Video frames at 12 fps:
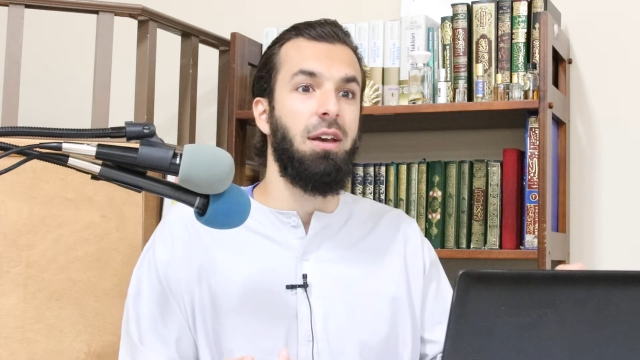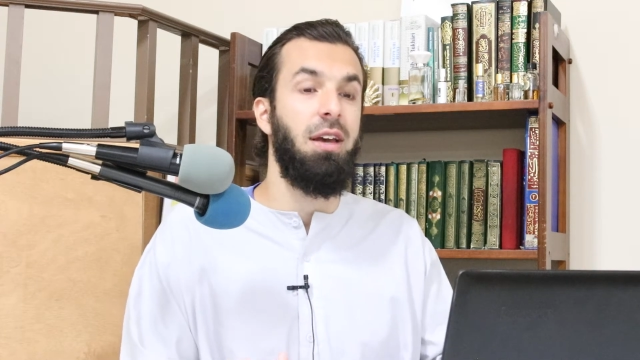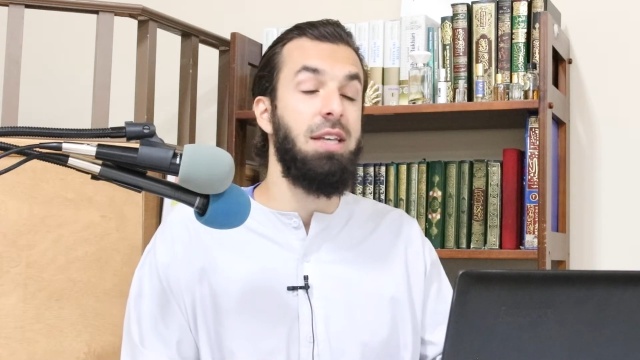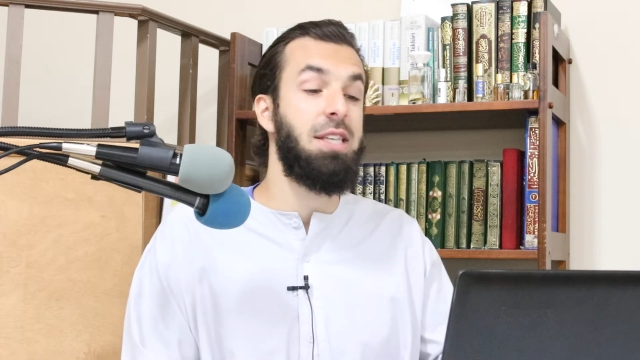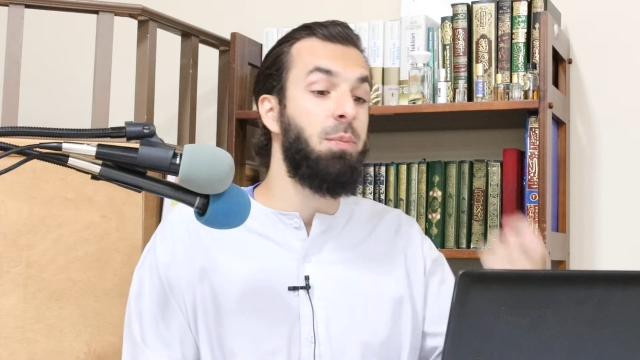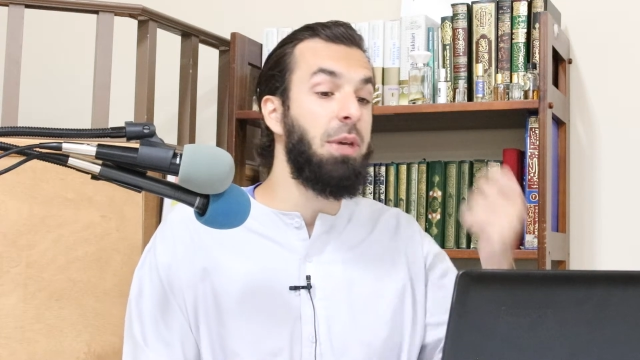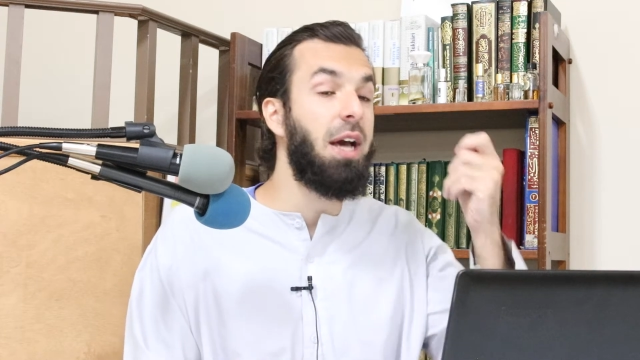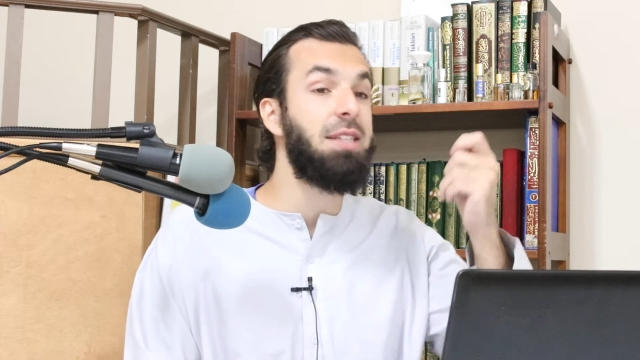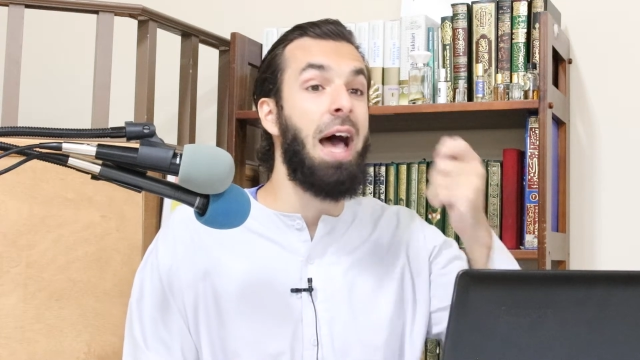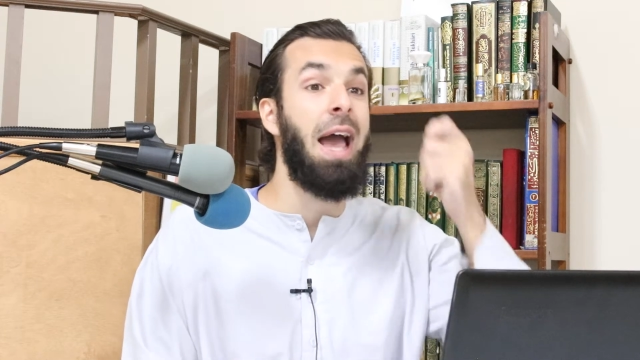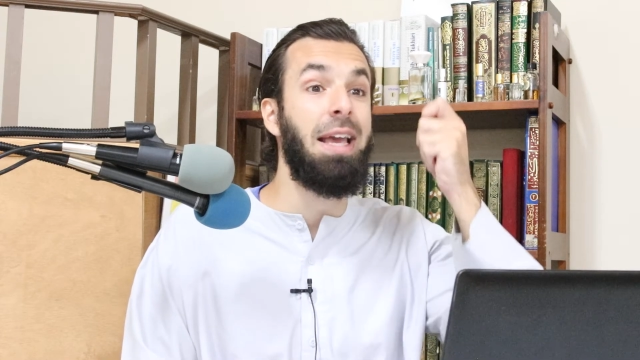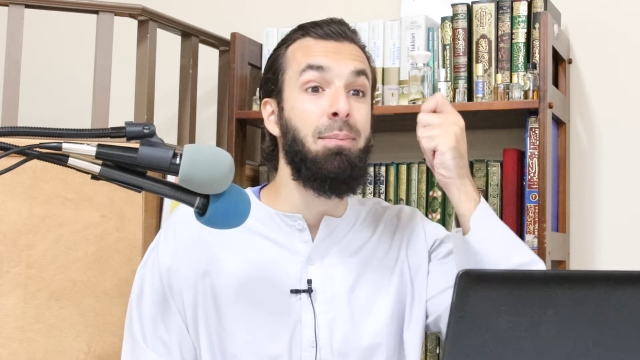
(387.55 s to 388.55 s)
He said, because
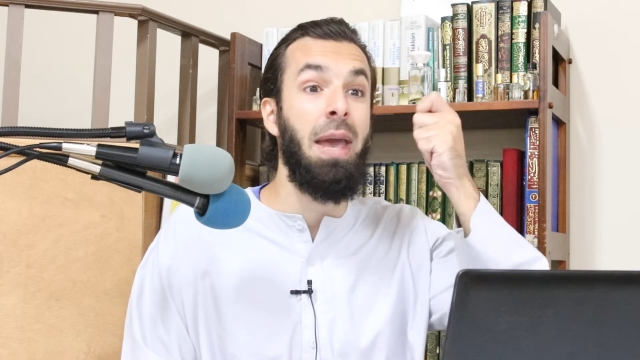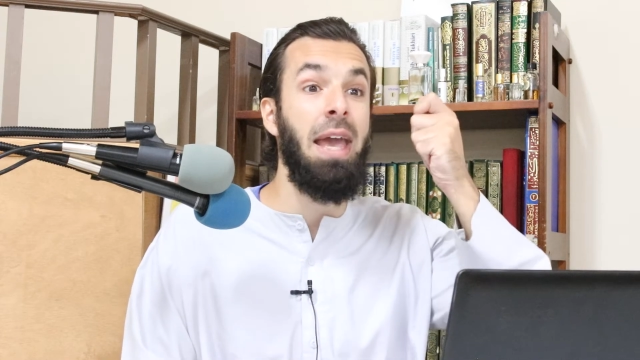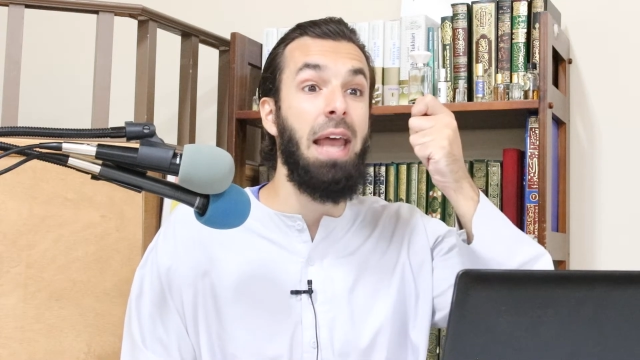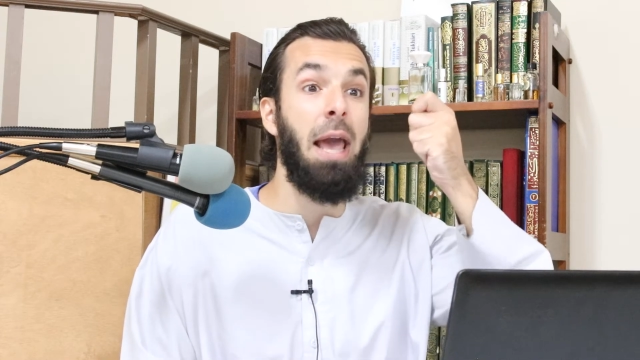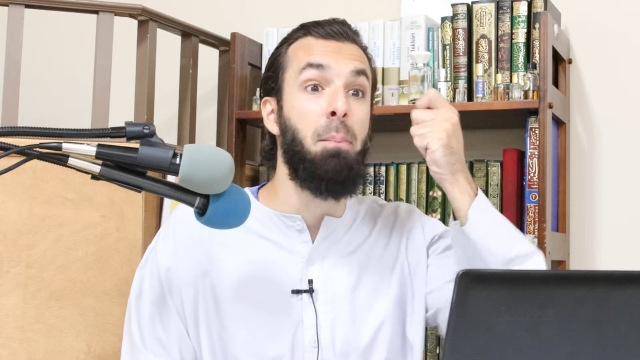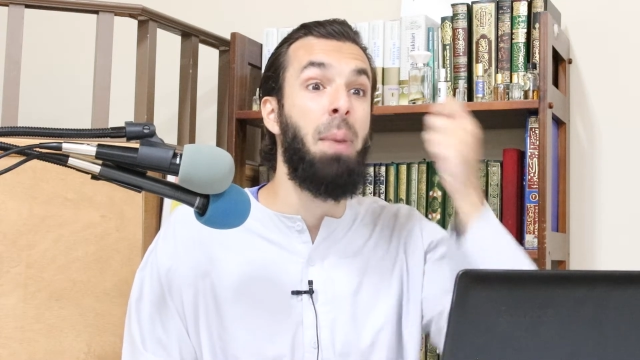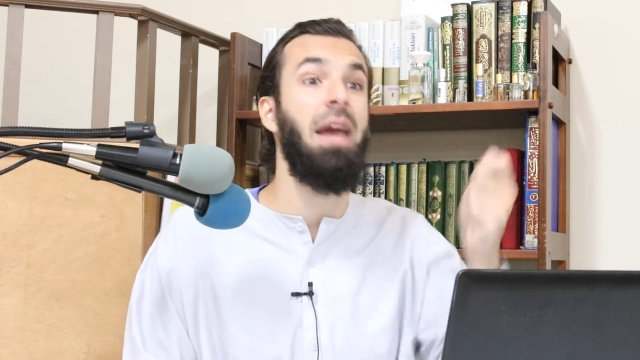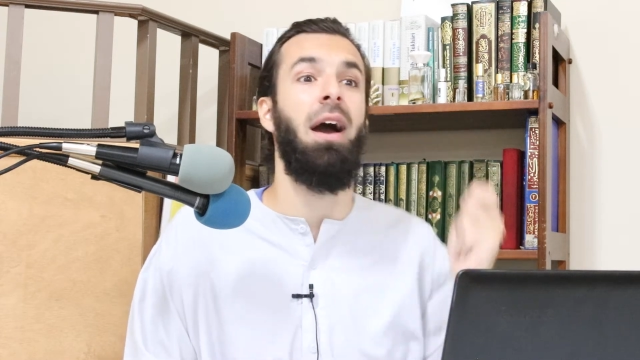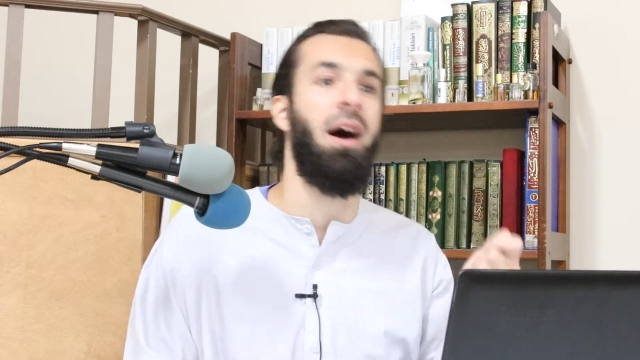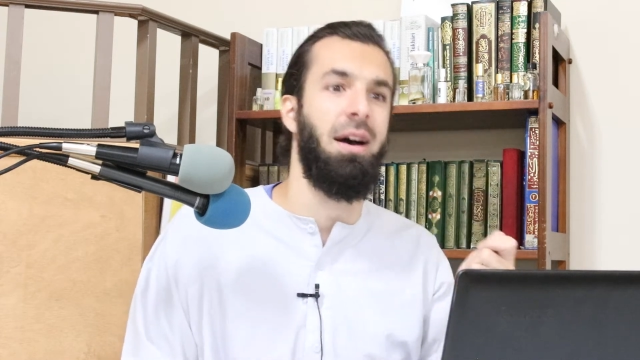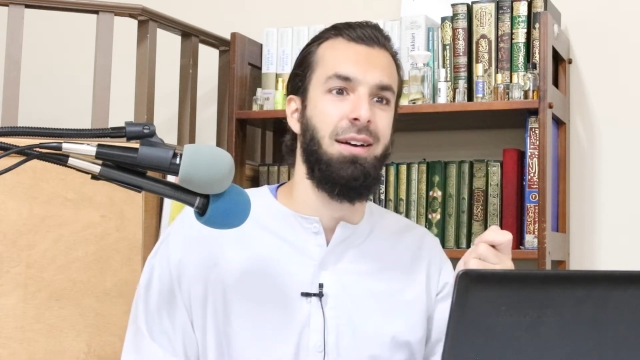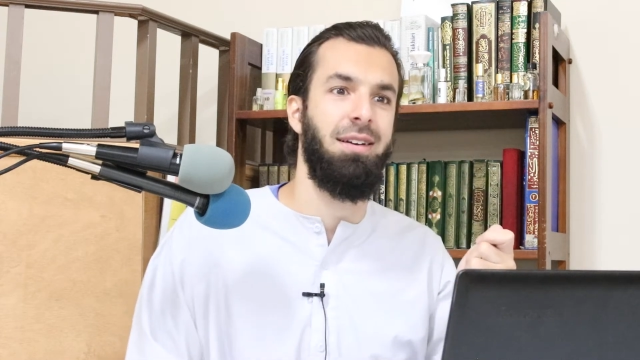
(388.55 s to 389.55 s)
I made a bay'ah.